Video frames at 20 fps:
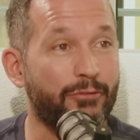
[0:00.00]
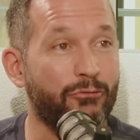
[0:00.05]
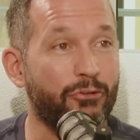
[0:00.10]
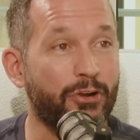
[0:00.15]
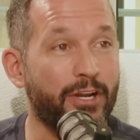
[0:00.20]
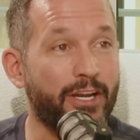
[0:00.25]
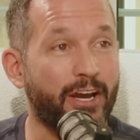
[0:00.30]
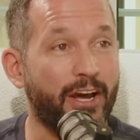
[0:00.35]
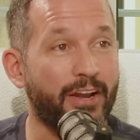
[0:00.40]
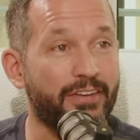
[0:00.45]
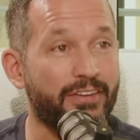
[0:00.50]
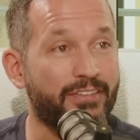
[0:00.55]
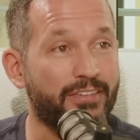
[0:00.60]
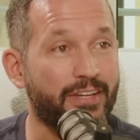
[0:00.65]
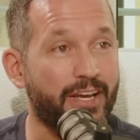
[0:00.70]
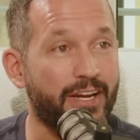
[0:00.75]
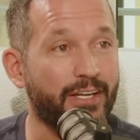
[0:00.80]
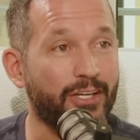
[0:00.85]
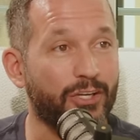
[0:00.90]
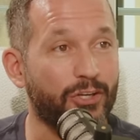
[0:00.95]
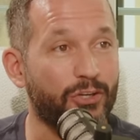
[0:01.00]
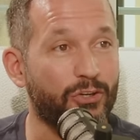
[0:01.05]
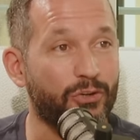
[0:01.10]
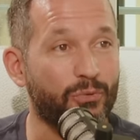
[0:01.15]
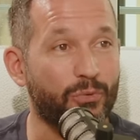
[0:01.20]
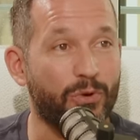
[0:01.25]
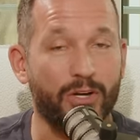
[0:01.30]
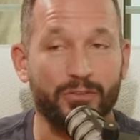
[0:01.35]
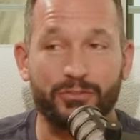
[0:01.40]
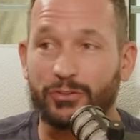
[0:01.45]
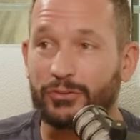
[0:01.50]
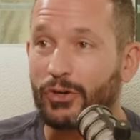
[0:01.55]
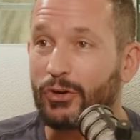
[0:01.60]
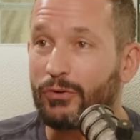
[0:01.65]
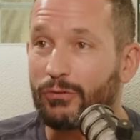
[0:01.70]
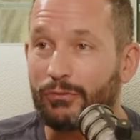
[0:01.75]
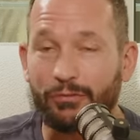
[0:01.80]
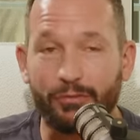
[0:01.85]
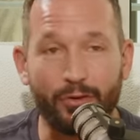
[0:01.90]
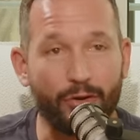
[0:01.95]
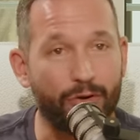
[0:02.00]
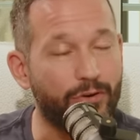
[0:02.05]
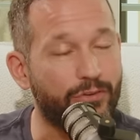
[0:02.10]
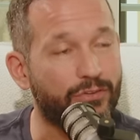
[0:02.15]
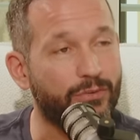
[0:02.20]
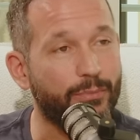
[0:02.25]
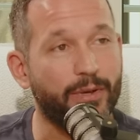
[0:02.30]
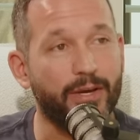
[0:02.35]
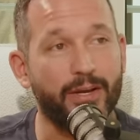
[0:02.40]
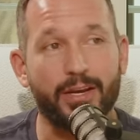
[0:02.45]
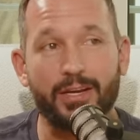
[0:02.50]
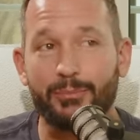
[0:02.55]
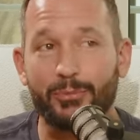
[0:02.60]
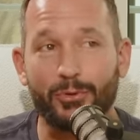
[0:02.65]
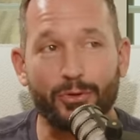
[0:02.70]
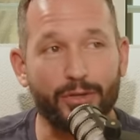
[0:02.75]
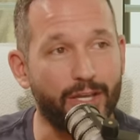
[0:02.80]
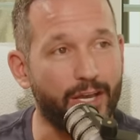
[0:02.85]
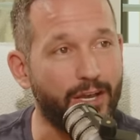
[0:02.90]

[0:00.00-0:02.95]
And really understanding who you are. So don't focus about anybody